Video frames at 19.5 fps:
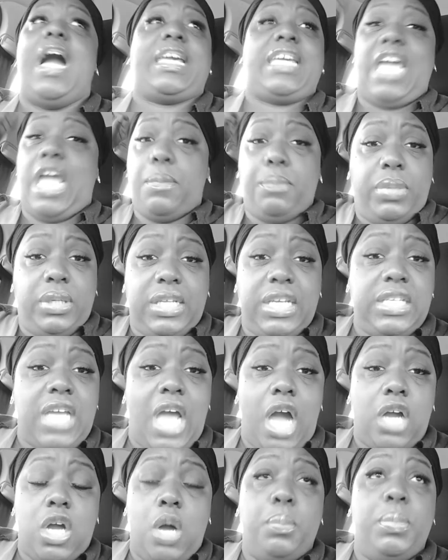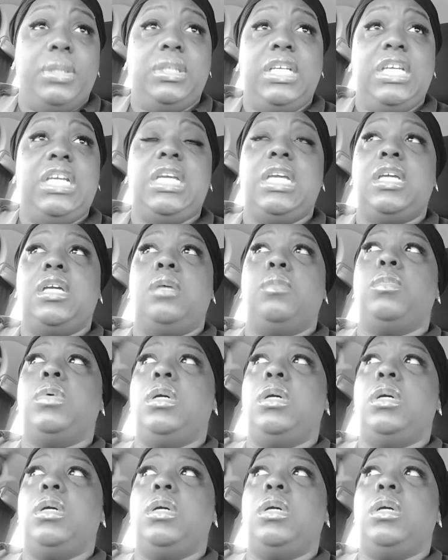I can't believe y'all gonna believe him.